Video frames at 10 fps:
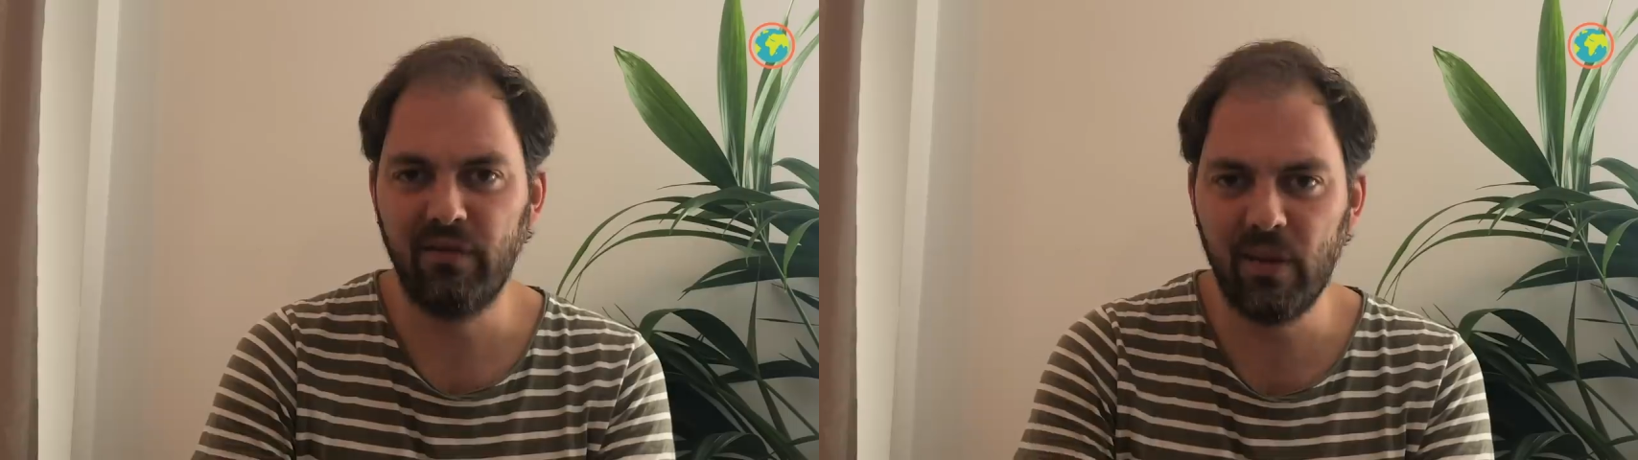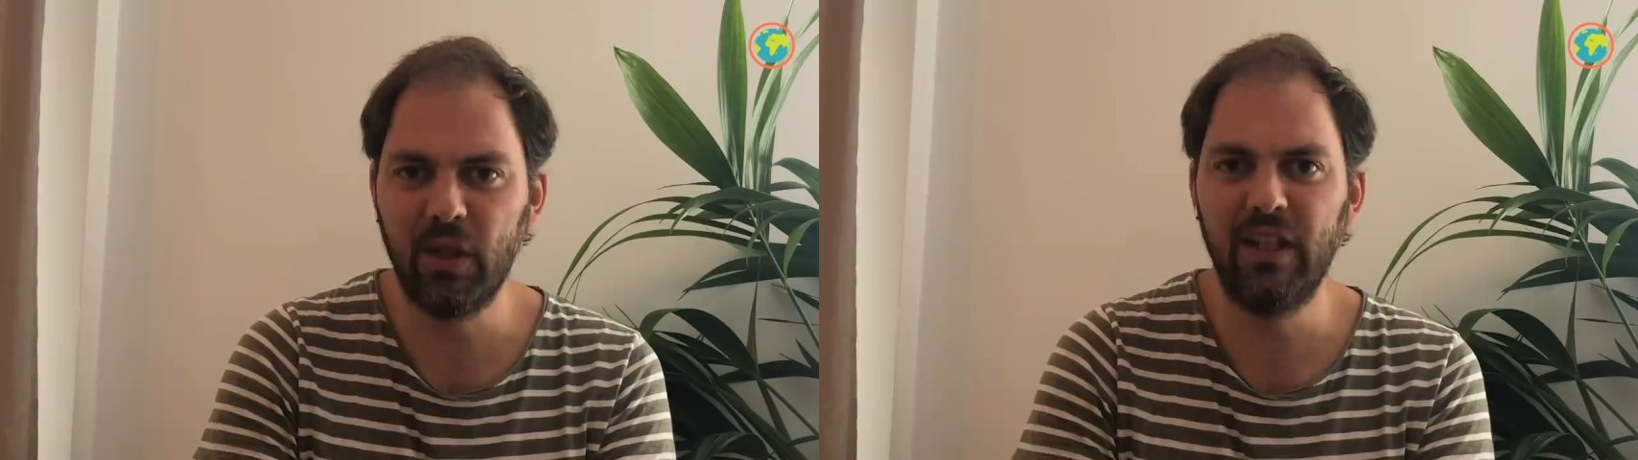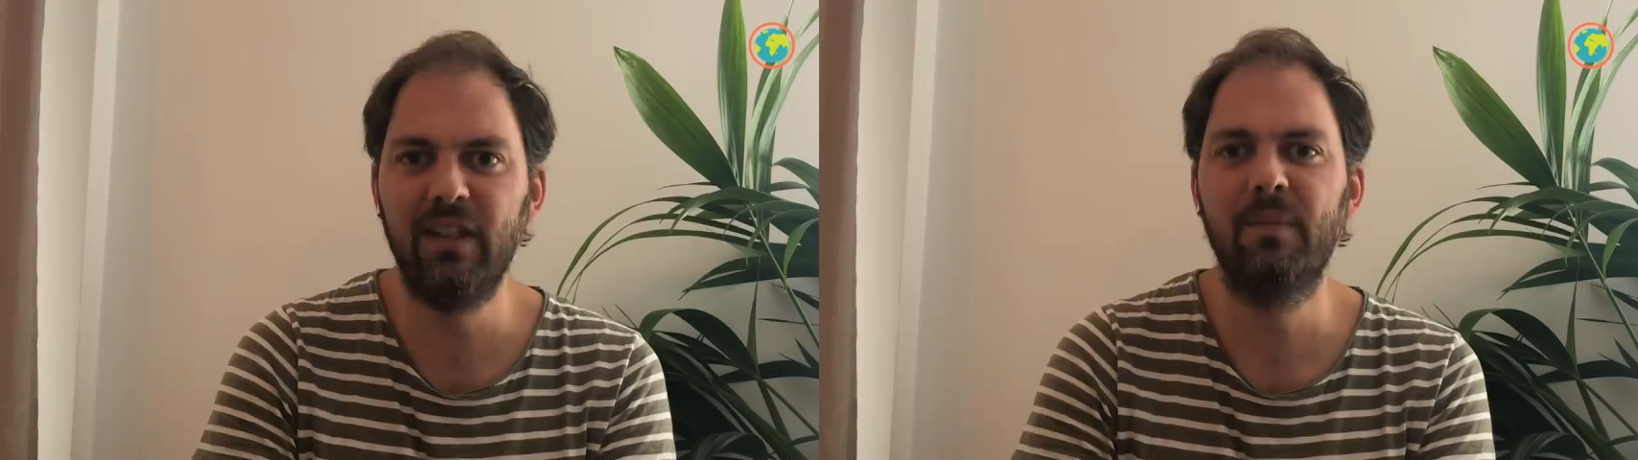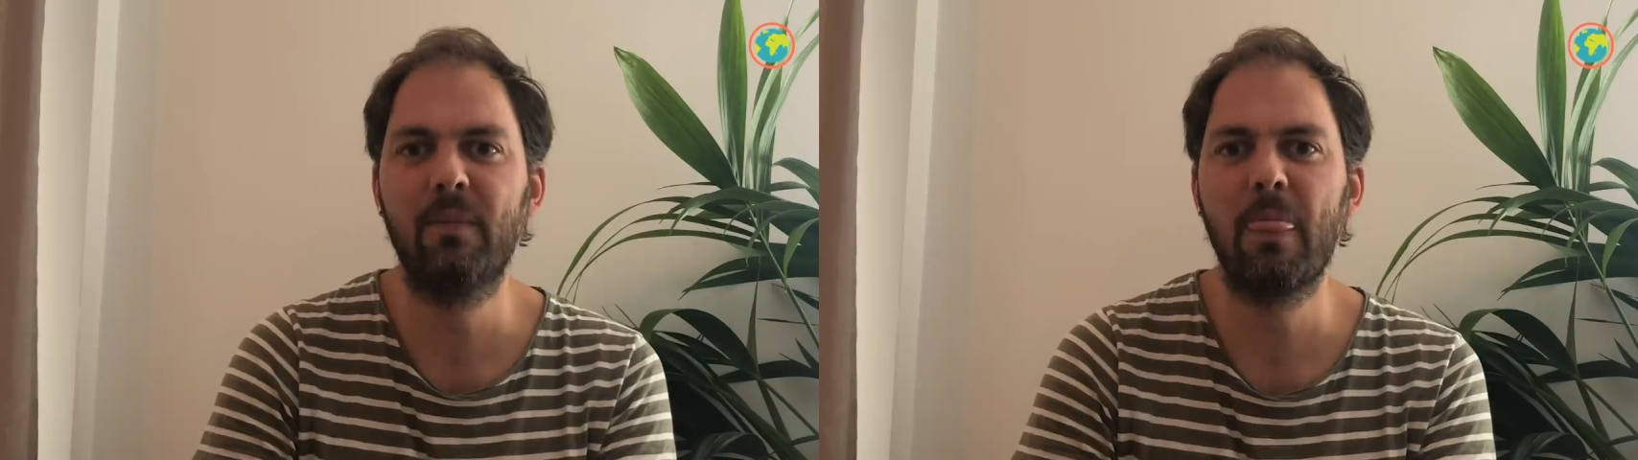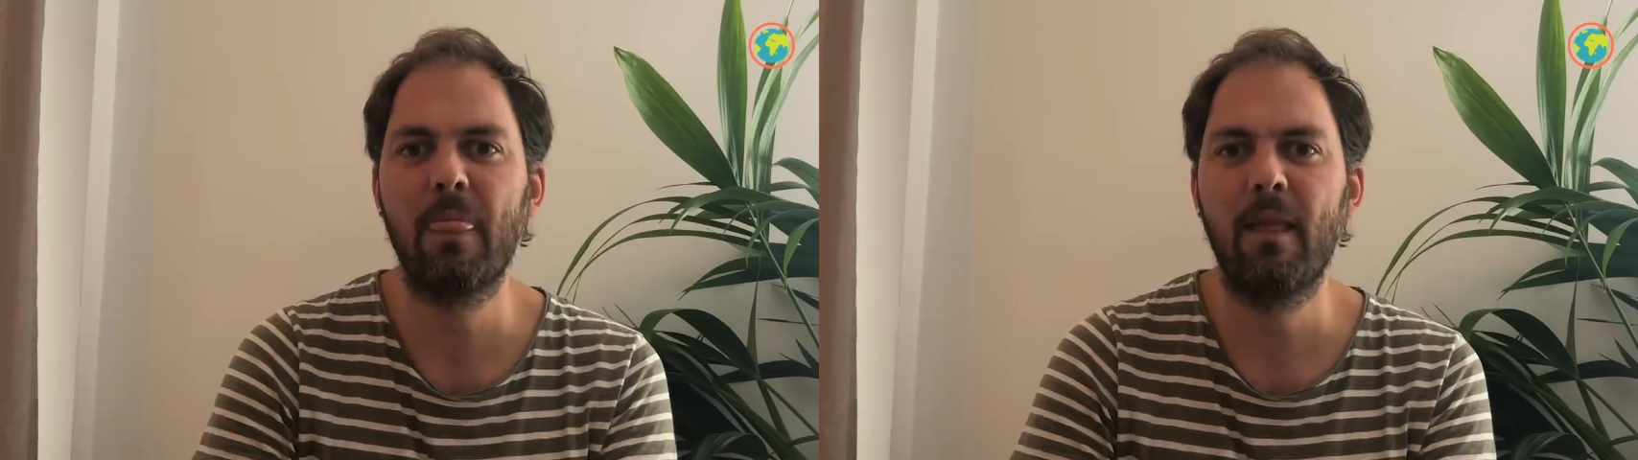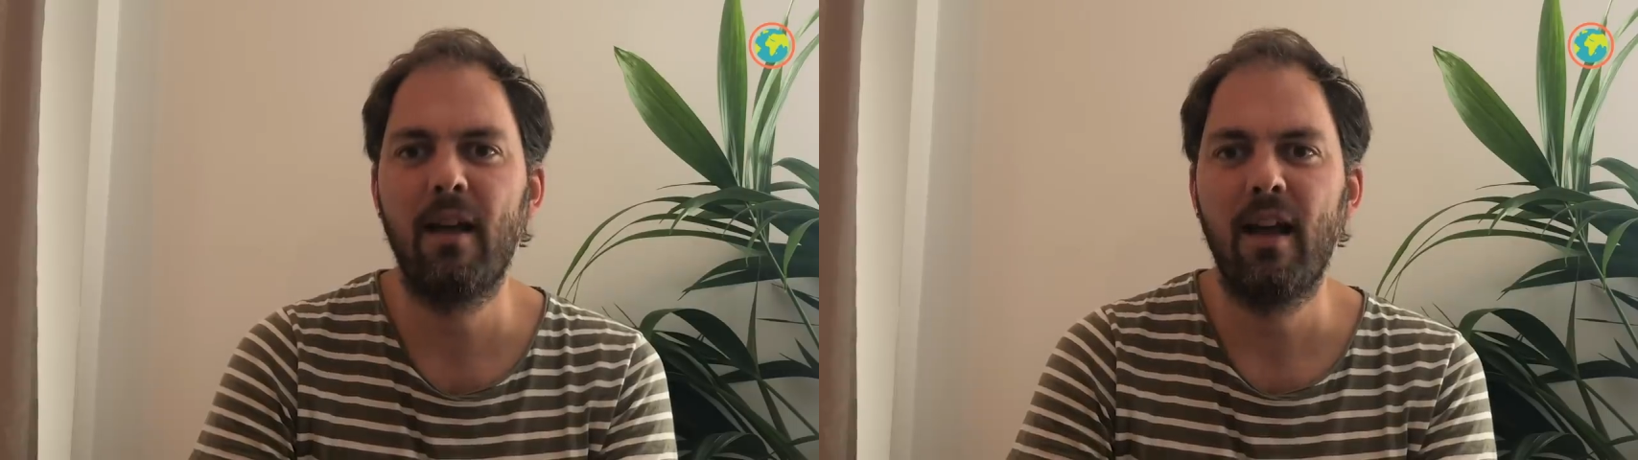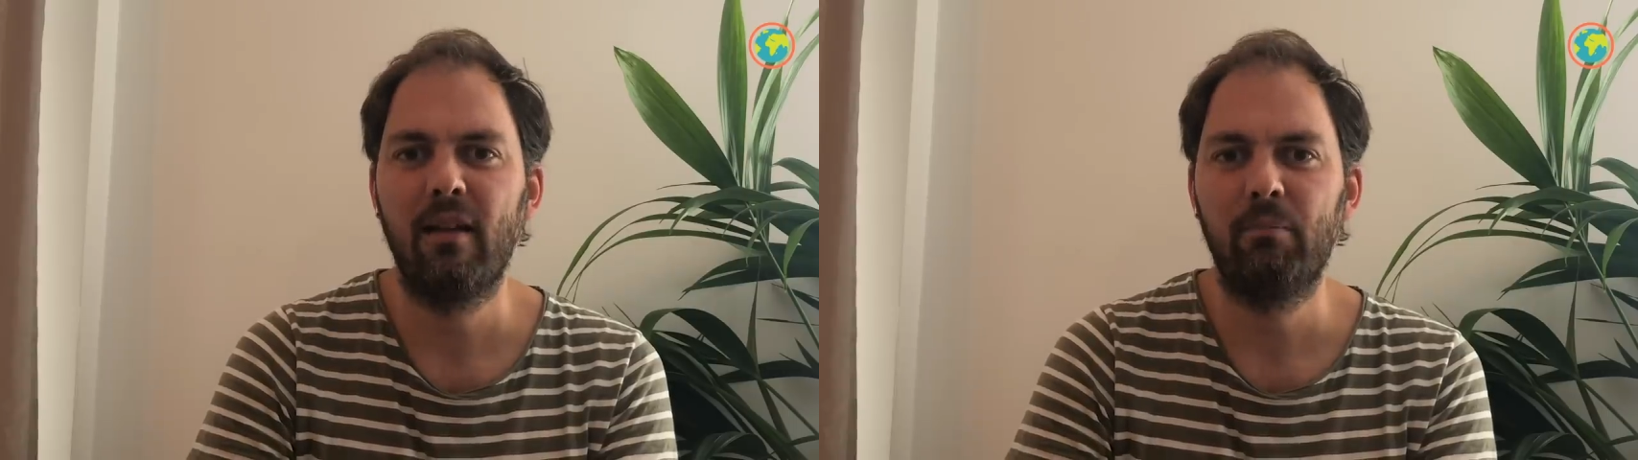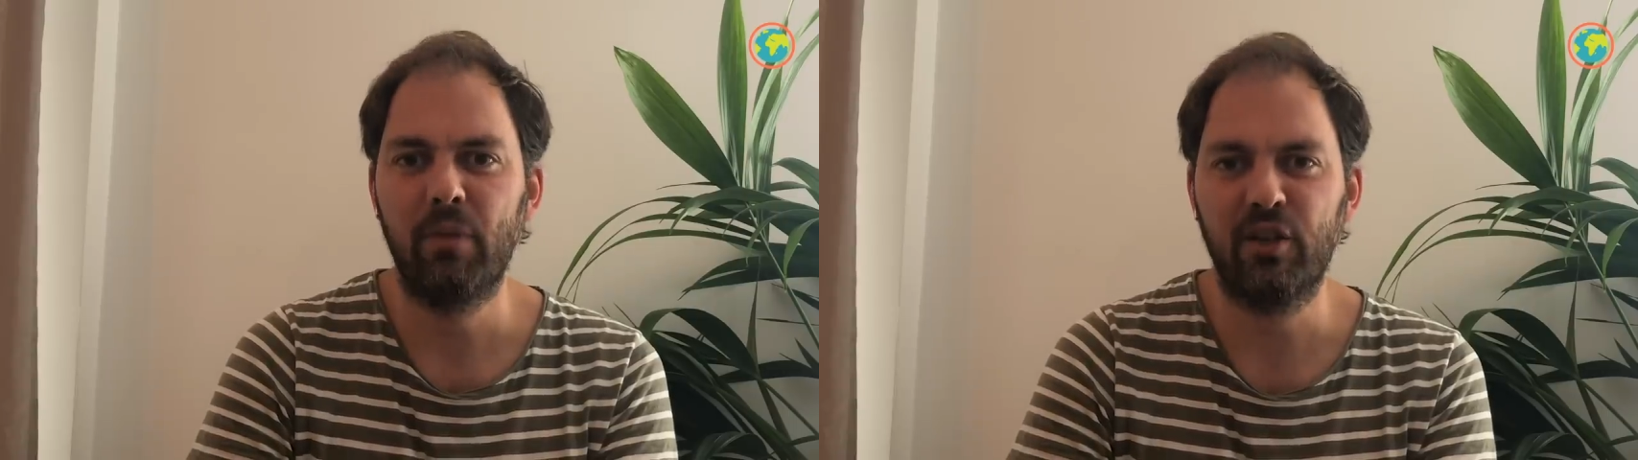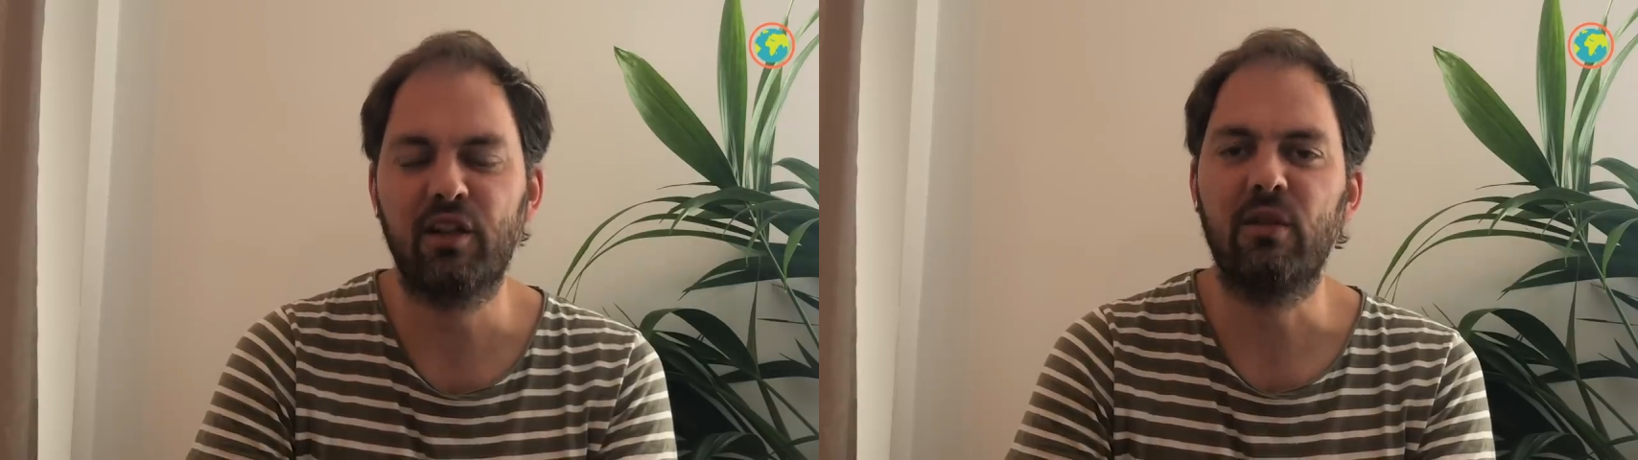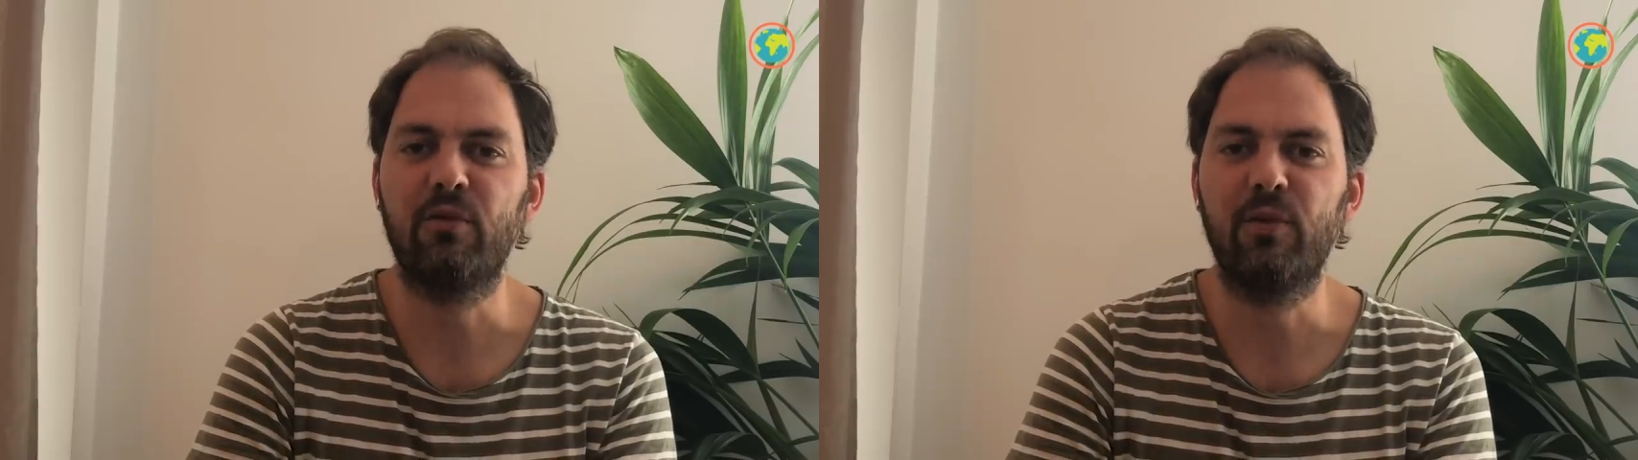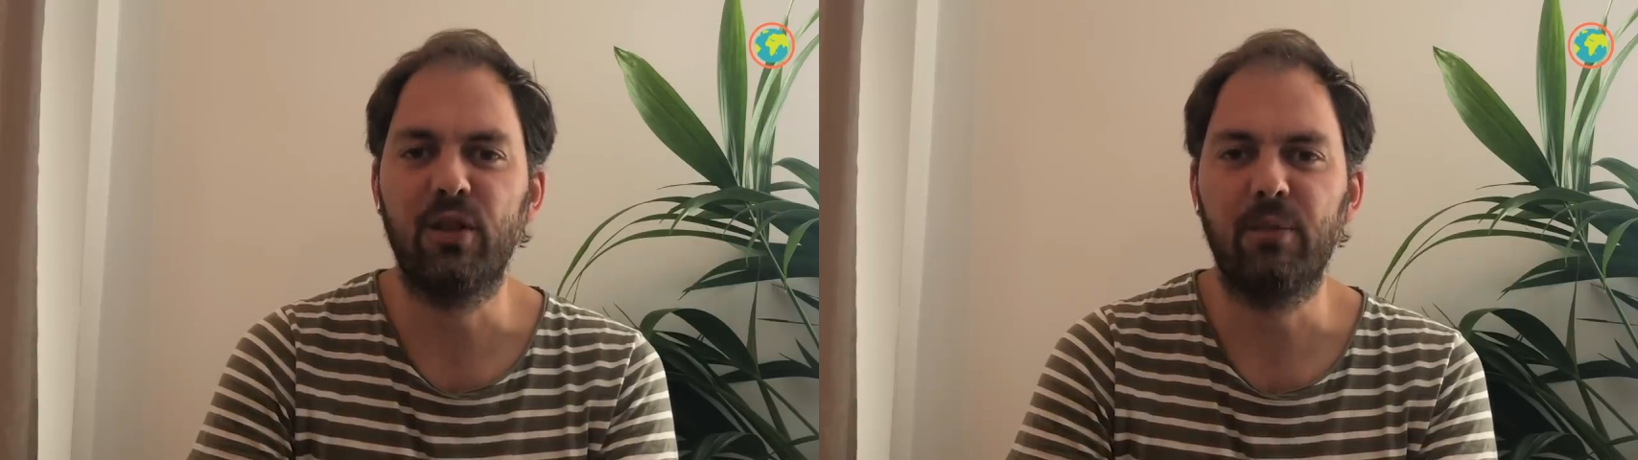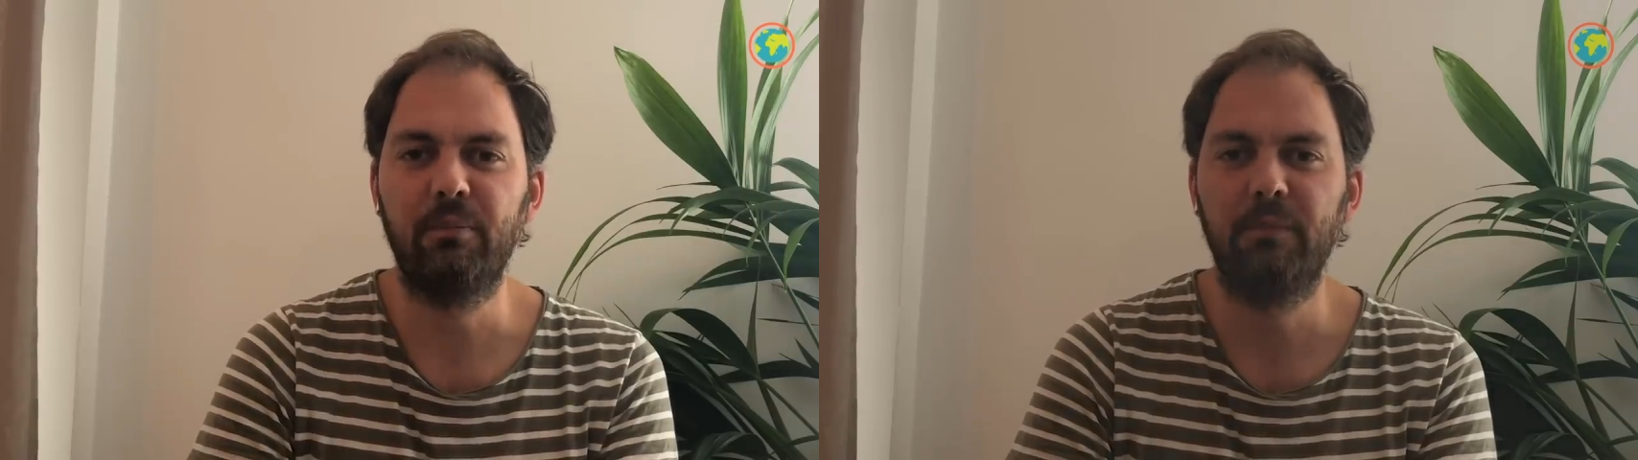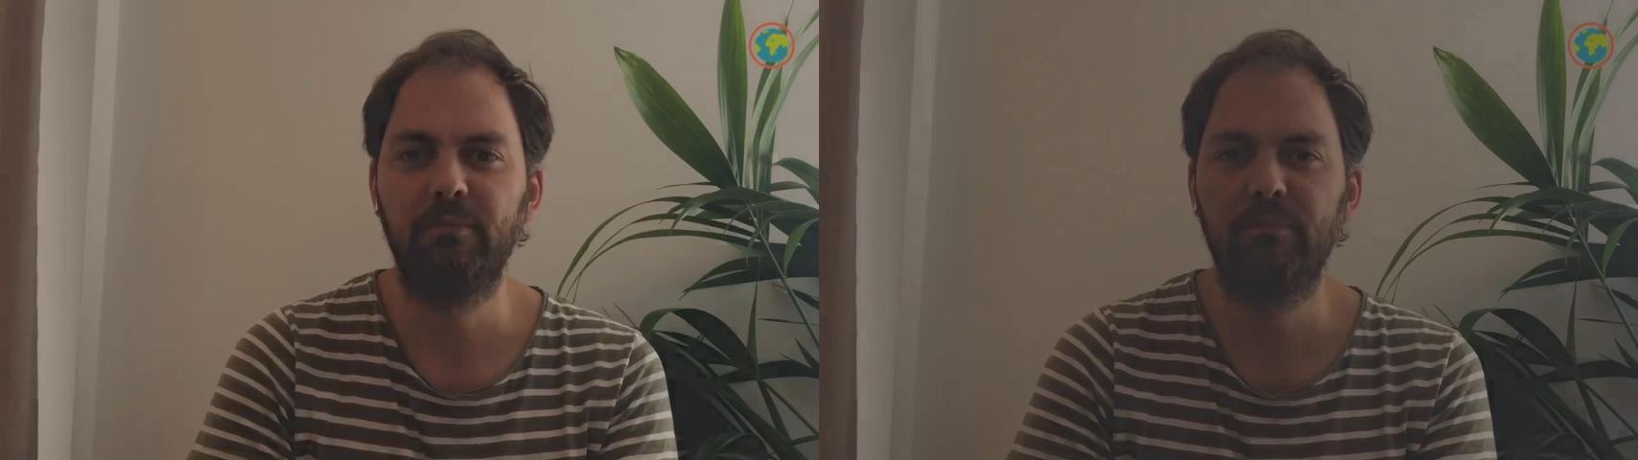family. Better times will come.